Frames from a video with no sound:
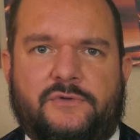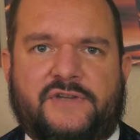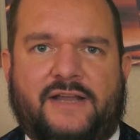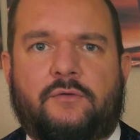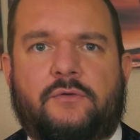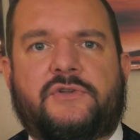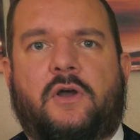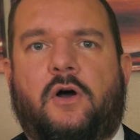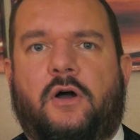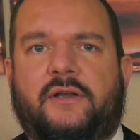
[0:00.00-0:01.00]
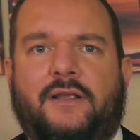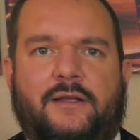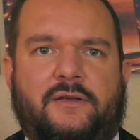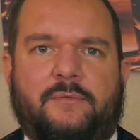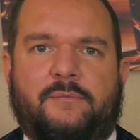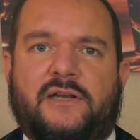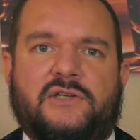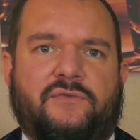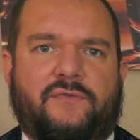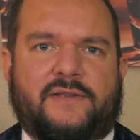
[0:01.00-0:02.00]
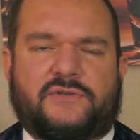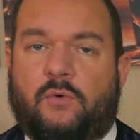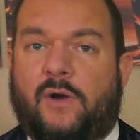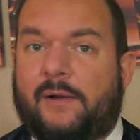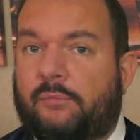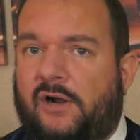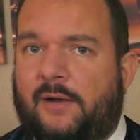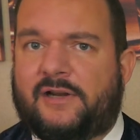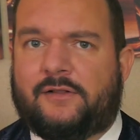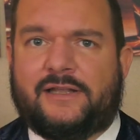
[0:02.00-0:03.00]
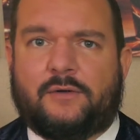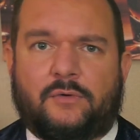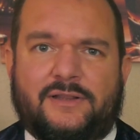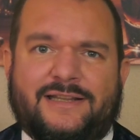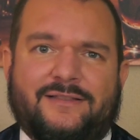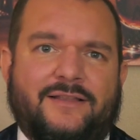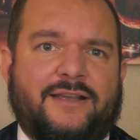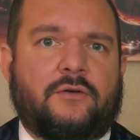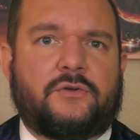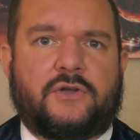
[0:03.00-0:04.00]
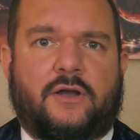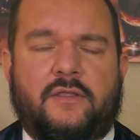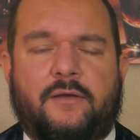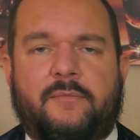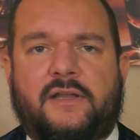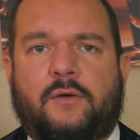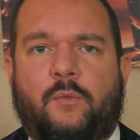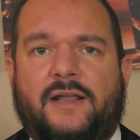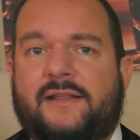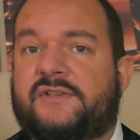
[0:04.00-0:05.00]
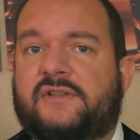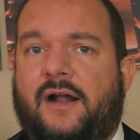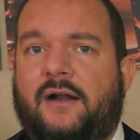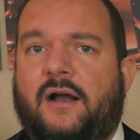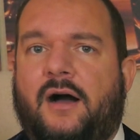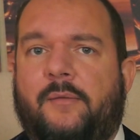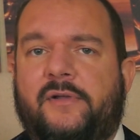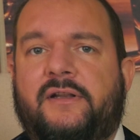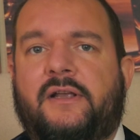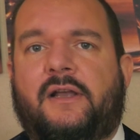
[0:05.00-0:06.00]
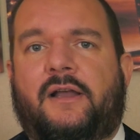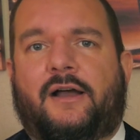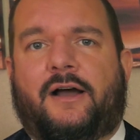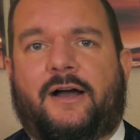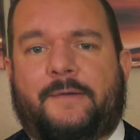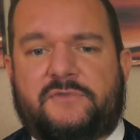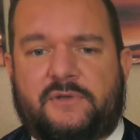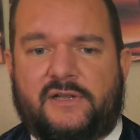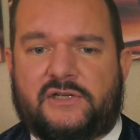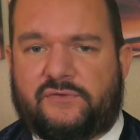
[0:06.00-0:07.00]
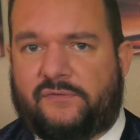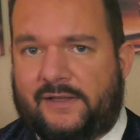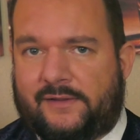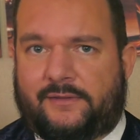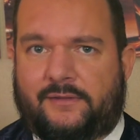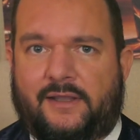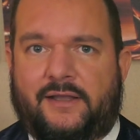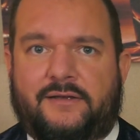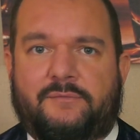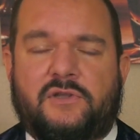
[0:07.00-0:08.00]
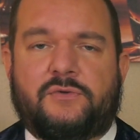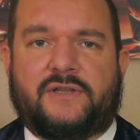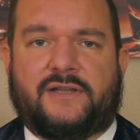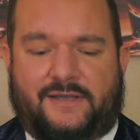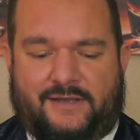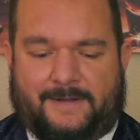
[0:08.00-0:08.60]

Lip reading: settles on diminished fifths quite prominently and really lingers on them in a way that's not common. Diminished fifth in music,